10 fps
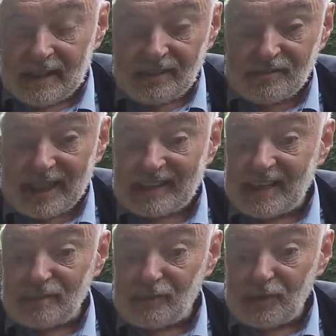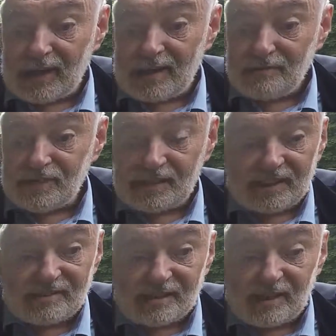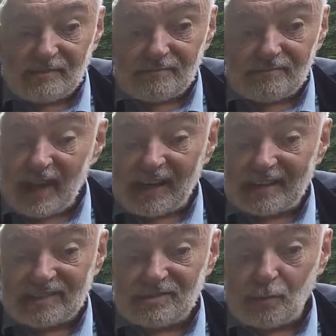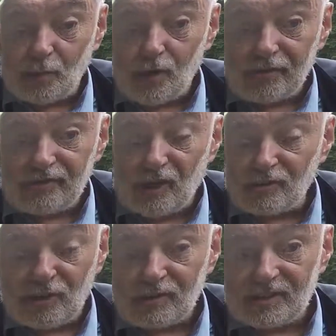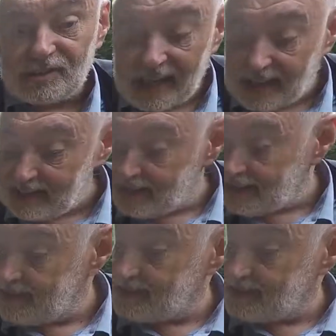Sadly, I don't really use it these days, and frankly, it's not worth sod all to sell either.